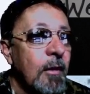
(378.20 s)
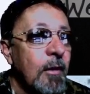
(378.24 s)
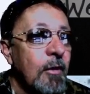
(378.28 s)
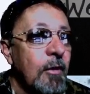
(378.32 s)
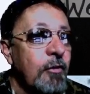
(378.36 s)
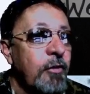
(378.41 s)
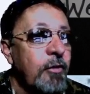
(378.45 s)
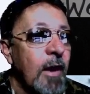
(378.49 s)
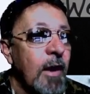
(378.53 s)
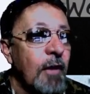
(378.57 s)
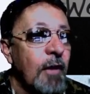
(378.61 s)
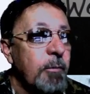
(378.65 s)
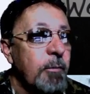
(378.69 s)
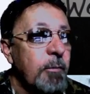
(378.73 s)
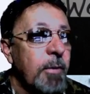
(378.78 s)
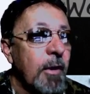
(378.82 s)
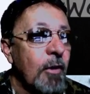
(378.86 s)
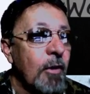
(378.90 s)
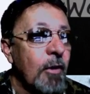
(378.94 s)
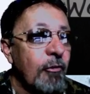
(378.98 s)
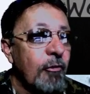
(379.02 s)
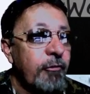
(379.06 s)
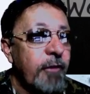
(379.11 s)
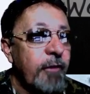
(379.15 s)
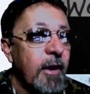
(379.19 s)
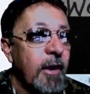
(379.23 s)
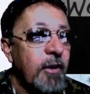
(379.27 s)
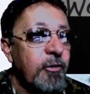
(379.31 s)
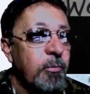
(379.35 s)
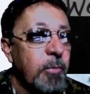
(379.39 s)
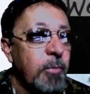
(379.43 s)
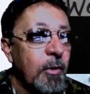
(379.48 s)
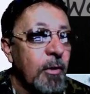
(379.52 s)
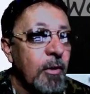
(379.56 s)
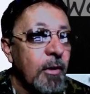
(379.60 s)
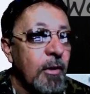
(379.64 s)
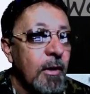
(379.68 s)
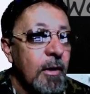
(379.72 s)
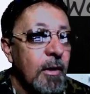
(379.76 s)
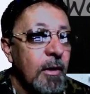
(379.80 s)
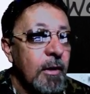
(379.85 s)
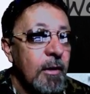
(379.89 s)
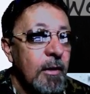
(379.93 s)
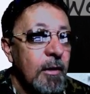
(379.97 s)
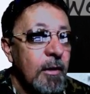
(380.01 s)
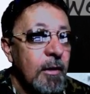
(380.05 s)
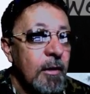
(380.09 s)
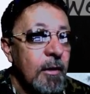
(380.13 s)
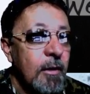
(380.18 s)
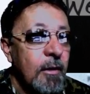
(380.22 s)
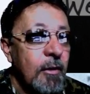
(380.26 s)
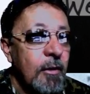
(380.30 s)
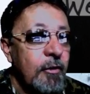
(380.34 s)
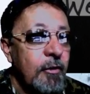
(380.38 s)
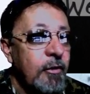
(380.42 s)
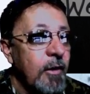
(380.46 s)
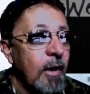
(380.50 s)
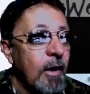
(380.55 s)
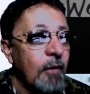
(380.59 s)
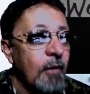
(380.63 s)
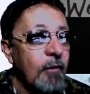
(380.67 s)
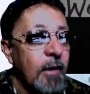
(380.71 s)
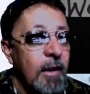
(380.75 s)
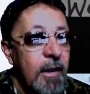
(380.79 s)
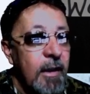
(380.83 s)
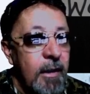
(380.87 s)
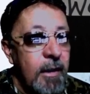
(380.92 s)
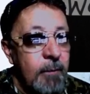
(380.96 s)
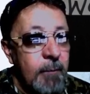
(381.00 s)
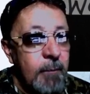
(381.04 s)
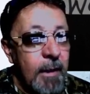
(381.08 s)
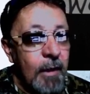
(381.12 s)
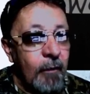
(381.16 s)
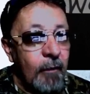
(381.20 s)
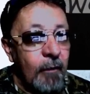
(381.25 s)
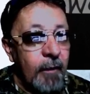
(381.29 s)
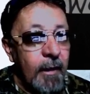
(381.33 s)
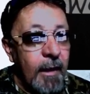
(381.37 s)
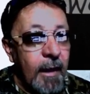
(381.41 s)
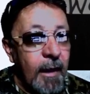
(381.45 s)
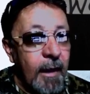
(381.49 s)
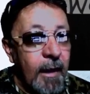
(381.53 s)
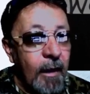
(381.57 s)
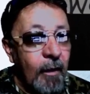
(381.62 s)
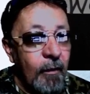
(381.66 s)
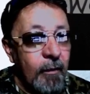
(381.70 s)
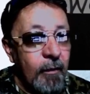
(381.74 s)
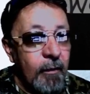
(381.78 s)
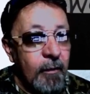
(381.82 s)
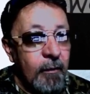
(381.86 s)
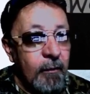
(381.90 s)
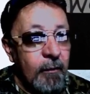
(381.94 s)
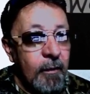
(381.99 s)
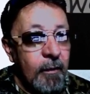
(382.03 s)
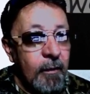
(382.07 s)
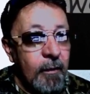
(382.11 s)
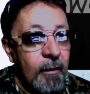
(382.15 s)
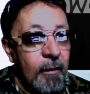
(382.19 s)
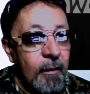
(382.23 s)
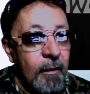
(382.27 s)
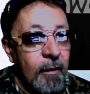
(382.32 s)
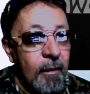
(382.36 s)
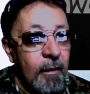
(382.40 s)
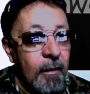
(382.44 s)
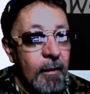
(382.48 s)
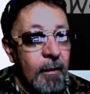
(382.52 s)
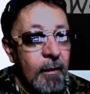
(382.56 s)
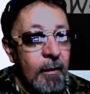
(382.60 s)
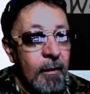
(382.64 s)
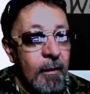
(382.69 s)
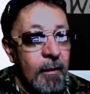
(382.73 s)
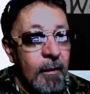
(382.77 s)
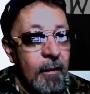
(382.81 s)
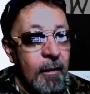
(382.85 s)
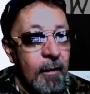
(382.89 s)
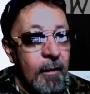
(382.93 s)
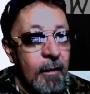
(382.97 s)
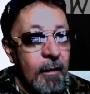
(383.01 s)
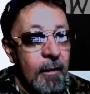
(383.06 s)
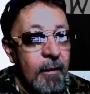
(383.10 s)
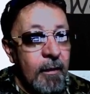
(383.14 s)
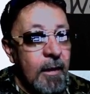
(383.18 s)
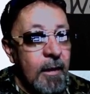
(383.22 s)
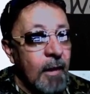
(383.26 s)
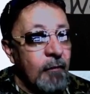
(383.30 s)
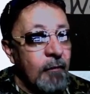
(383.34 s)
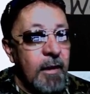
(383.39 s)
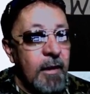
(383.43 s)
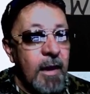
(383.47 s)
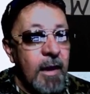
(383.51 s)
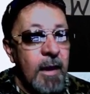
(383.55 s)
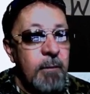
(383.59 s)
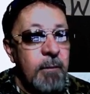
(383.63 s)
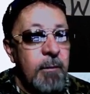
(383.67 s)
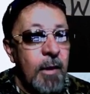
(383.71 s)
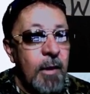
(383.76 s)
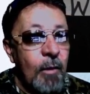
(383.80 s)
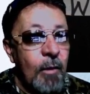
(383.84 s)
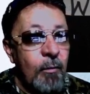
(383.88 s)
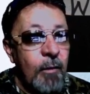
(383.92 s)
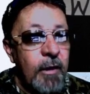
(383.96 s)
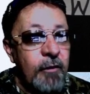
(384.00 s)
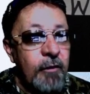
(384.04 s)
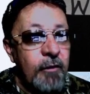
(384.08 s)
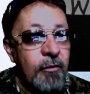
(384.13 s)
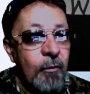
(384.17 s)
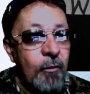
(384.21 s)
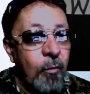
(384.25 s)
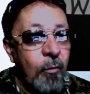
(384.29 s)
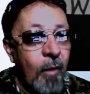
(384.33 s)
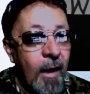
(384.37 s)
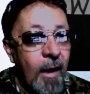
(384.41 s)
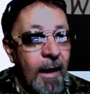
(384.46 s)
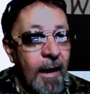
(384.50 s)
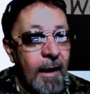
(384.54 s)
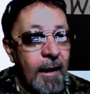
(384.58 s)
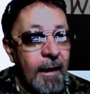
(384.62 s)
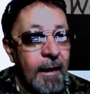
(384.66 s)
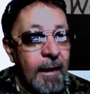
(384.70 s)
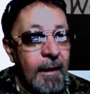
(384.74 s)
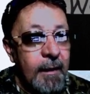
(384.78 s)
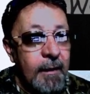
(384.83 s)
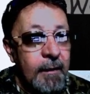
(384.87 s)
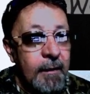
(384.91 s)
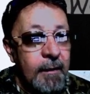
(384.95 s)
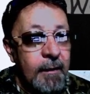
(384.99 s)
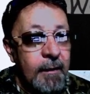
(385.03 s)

she never put it on Facebook. She never emailed it out. Never gave me a reason why.